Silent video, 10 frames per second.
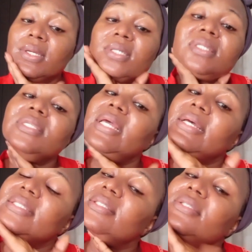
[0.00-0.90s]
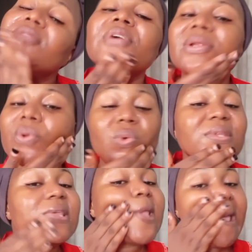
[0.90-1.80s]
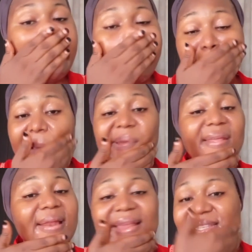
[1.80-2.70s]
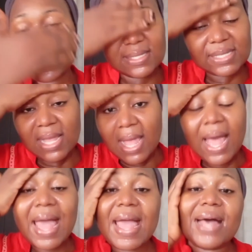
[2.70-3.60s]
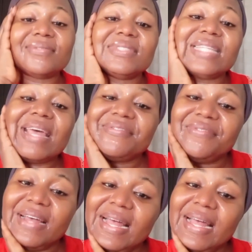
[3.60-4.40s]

Yes, if you're an oldie here, you will realize that I have never